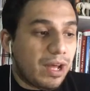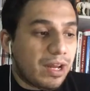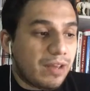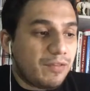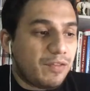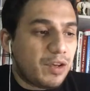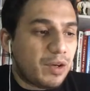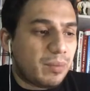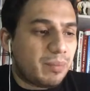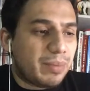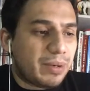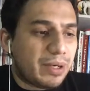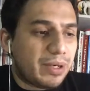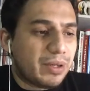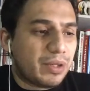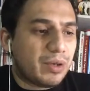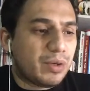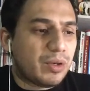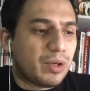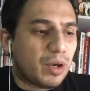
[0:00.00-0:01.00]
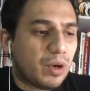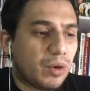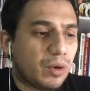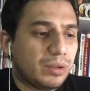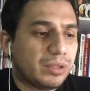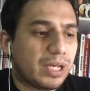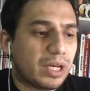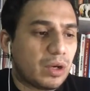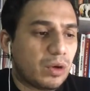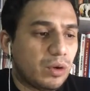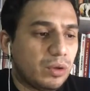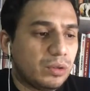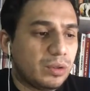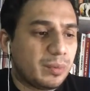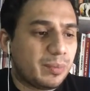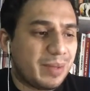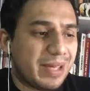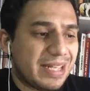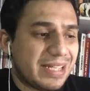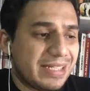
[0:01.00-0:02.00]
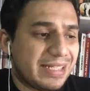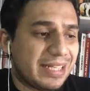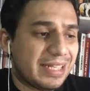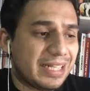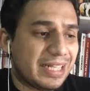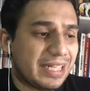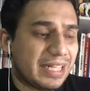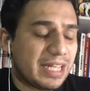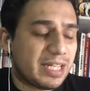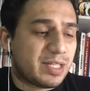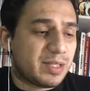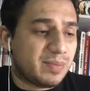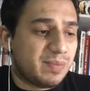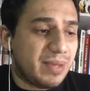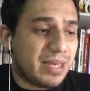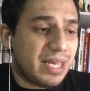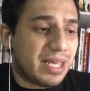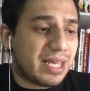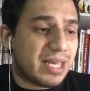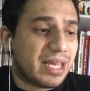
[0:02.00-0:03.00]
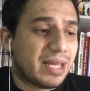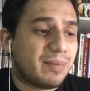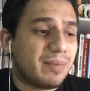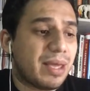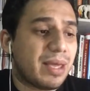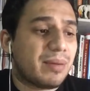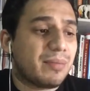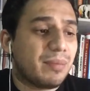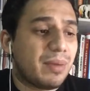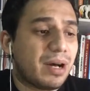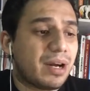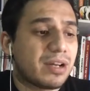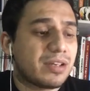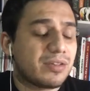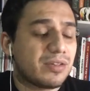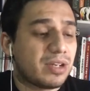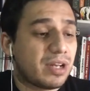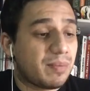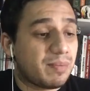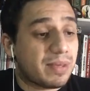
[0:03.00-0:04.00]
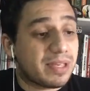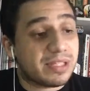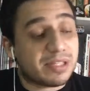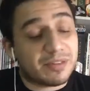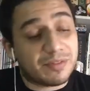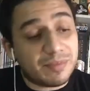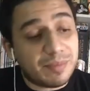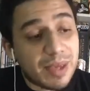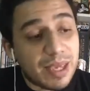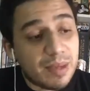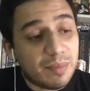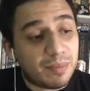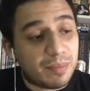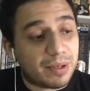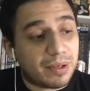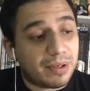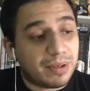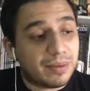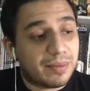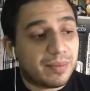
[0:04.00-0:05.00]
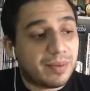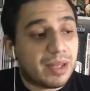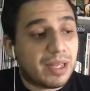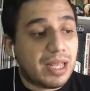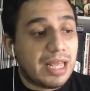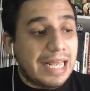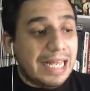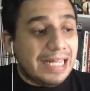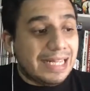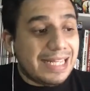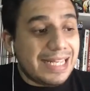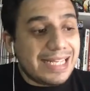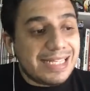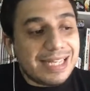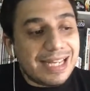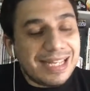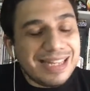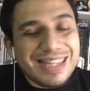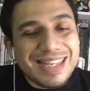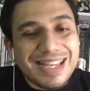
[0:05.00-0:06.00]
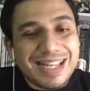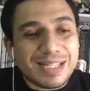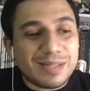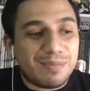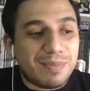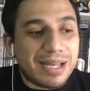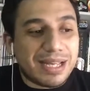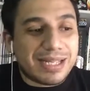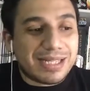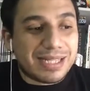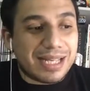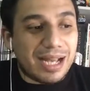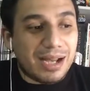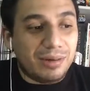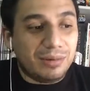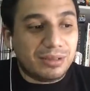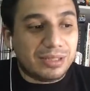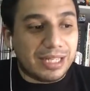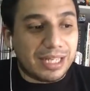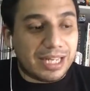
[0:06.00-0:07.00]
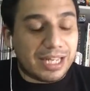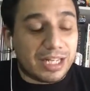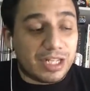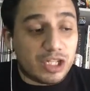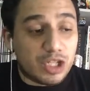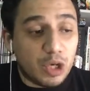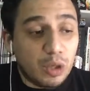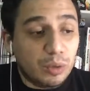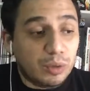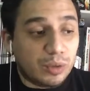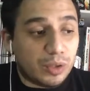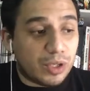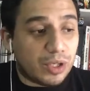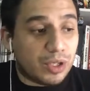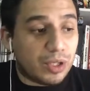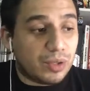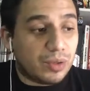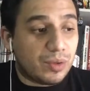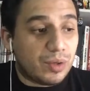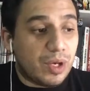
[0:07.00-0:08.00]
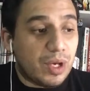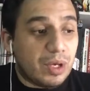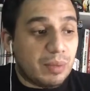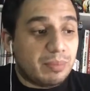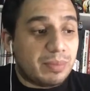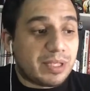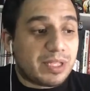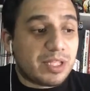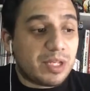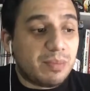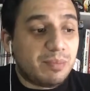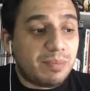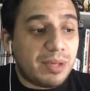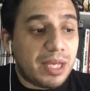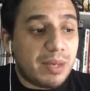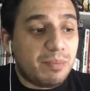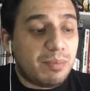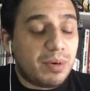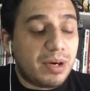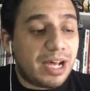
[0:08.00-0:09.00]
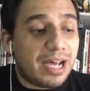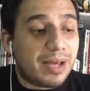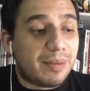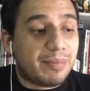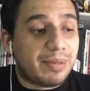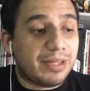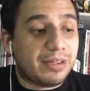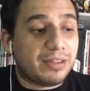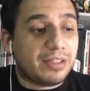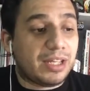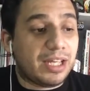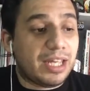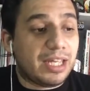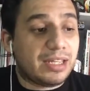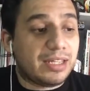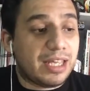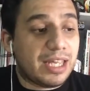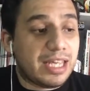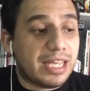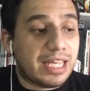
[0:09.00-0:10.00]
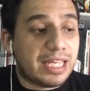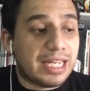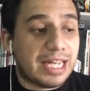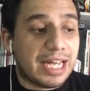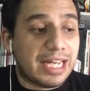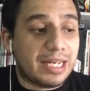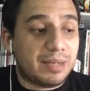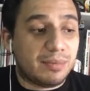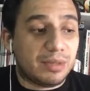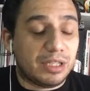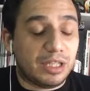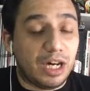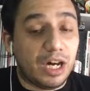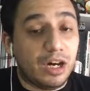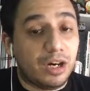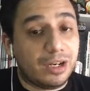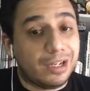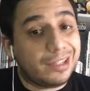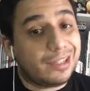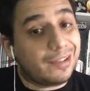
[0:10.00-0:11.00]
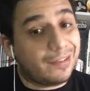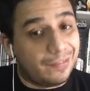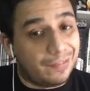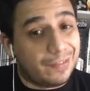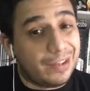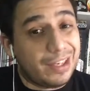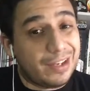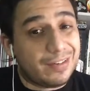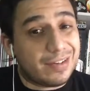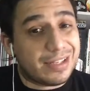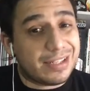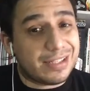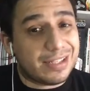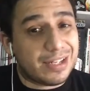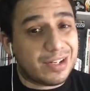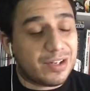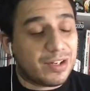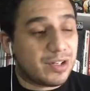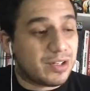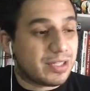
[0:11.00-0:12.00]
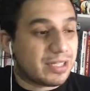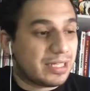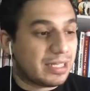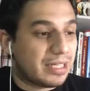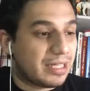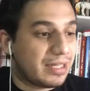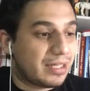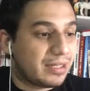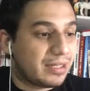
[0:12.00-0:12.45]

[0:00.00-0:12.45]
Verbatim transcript: if your bird could hold a color pencil in its beak and make marks on a piece of paper? These ideas might sound like a joke to you, but some people have been taking animal art very seriously.